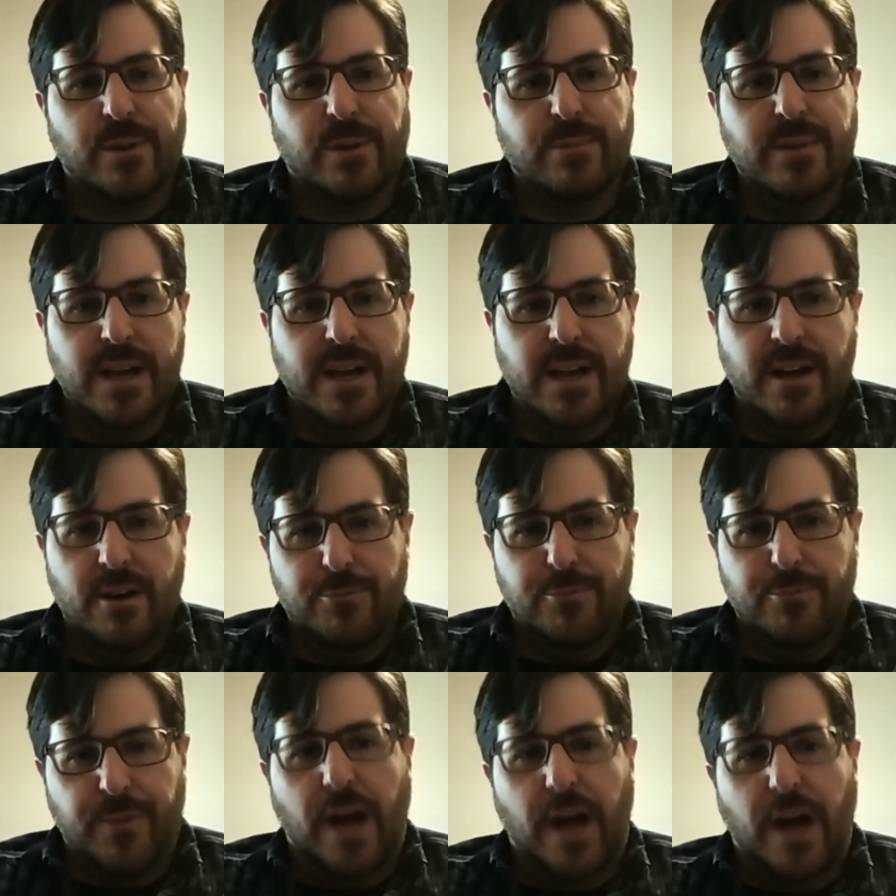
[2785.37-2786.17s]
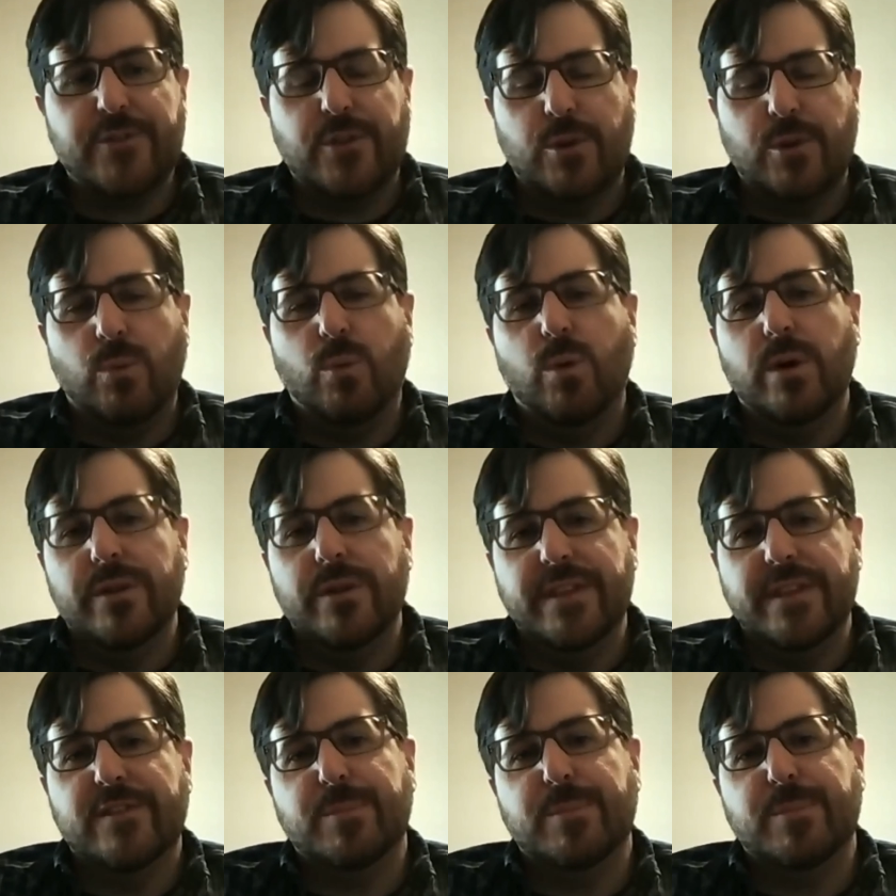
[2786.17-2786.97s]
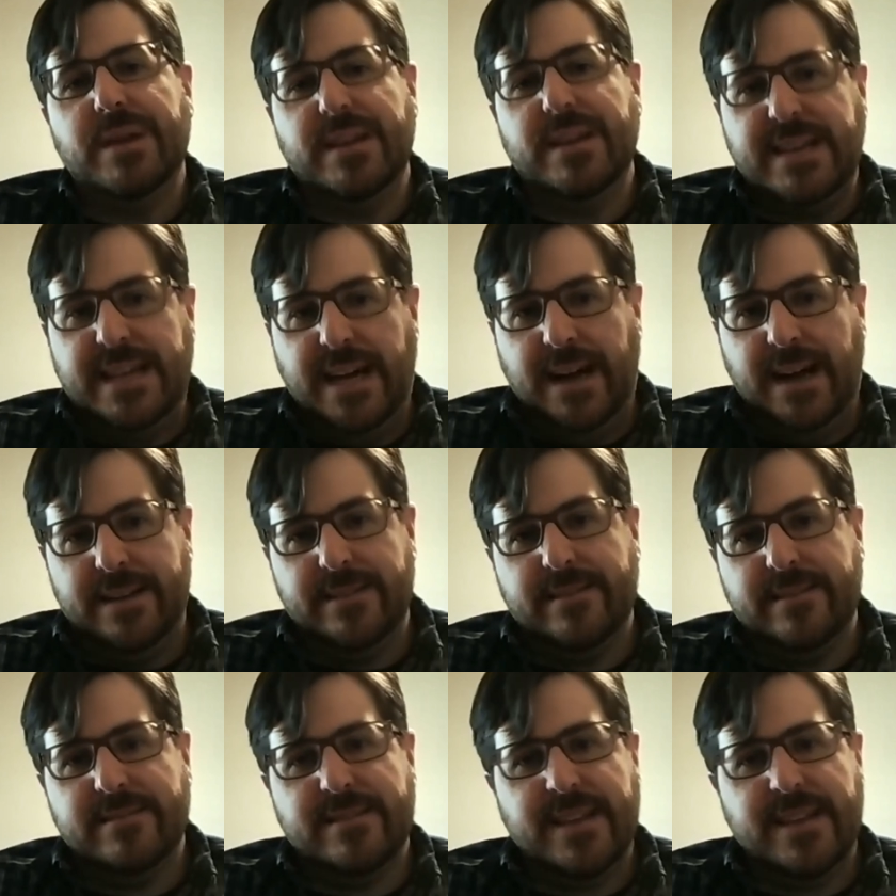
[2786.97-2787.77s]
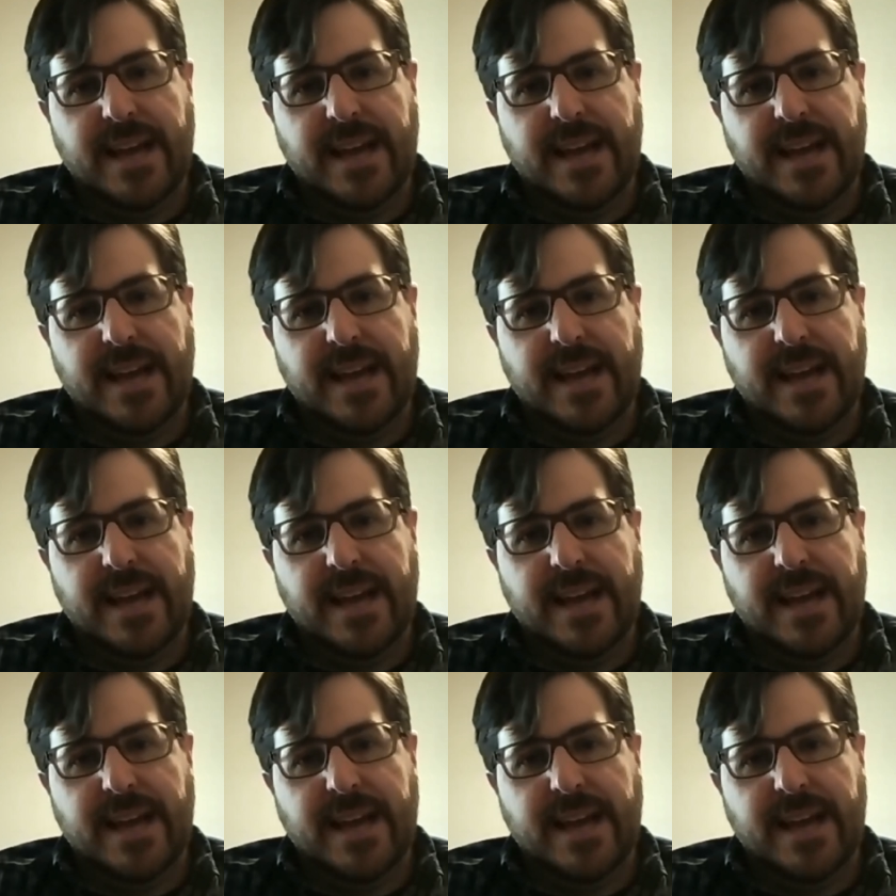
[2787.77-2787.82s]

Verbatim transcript: So fossil wood that's been cut